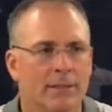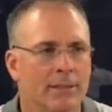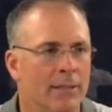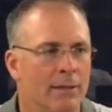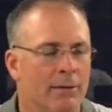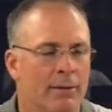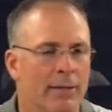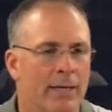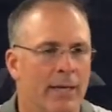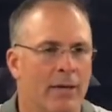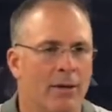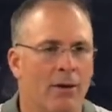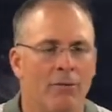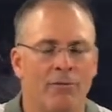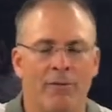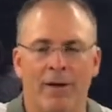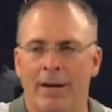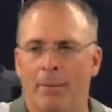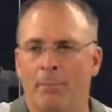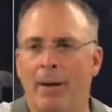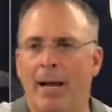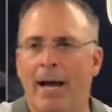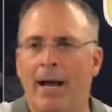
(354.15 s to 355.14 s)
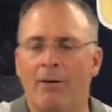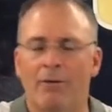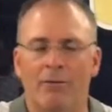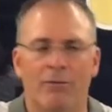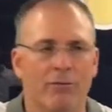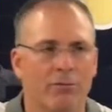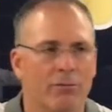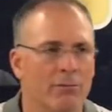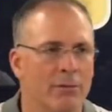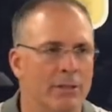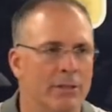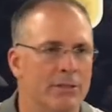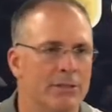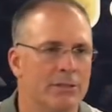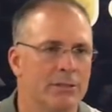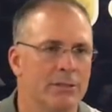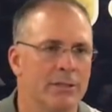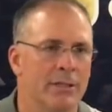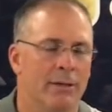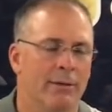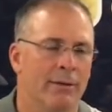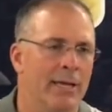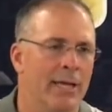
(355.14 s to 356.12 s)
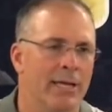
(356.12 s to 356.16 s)
you know, kickoff out of bounds, which
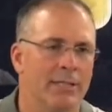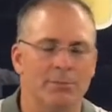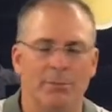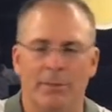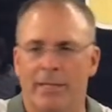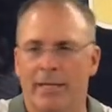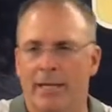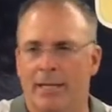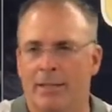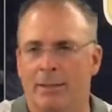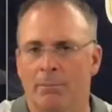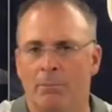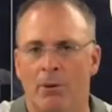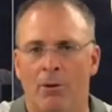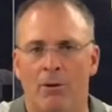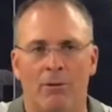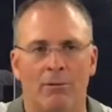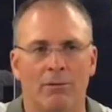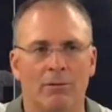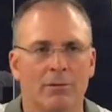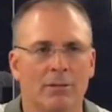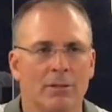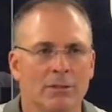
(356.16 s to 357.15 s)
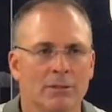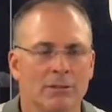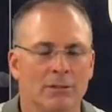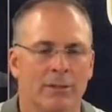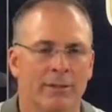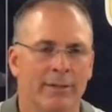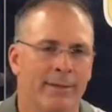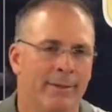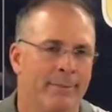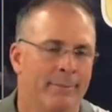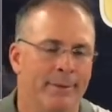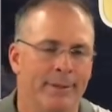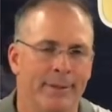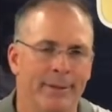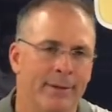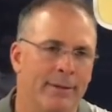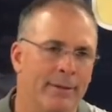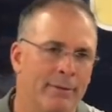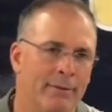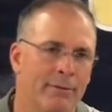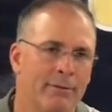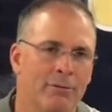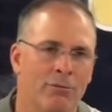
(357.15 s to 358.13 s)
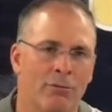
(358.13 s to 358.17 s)
you know, Kessman kicked the ball, so you know, you
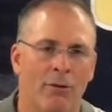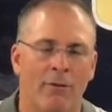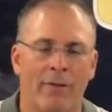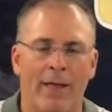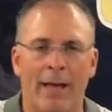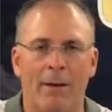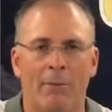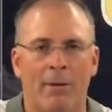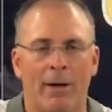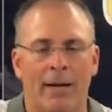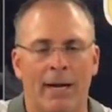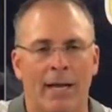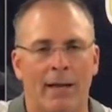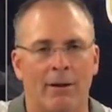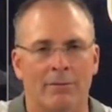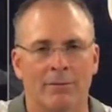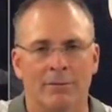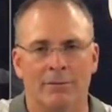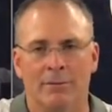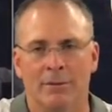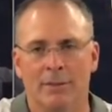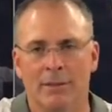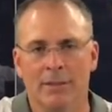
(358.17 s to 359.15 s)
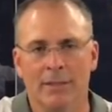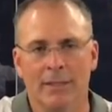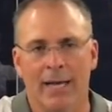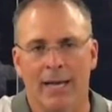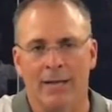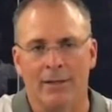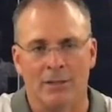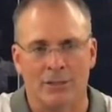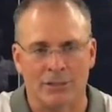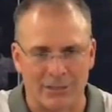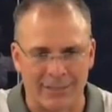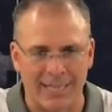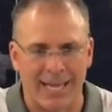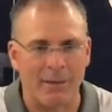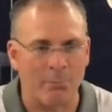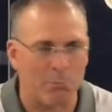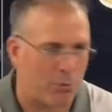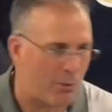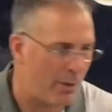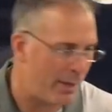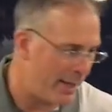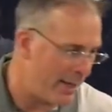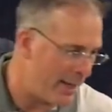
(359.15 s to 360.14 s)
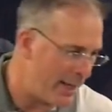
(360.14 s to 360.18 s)
can throw that one out. And on the
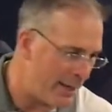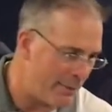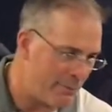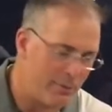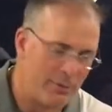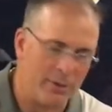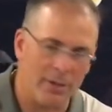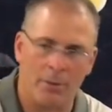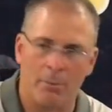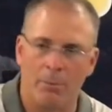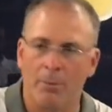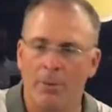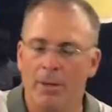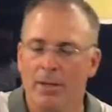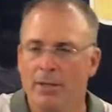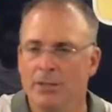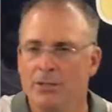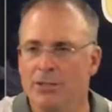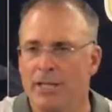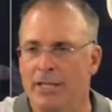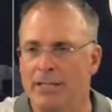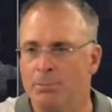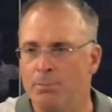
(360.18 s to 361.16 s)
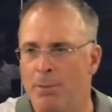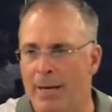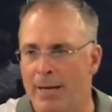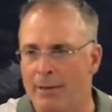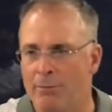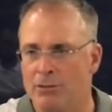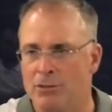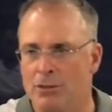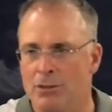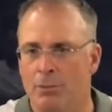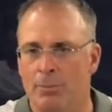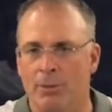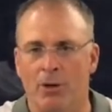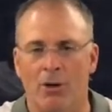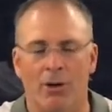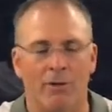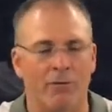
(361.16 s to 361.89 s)
same play, you had you know, Chase Pine was a little bit